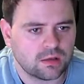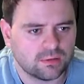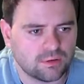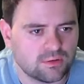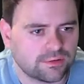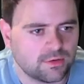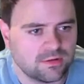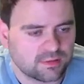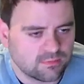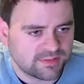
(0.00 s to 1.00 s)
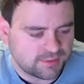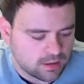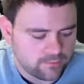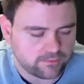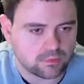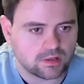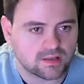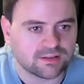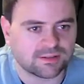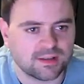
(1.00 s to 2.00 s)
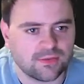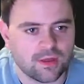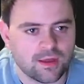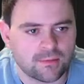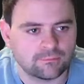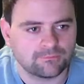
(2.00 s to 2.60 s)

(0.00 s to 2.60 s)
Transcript: So it's doing some stuff. We like to see that.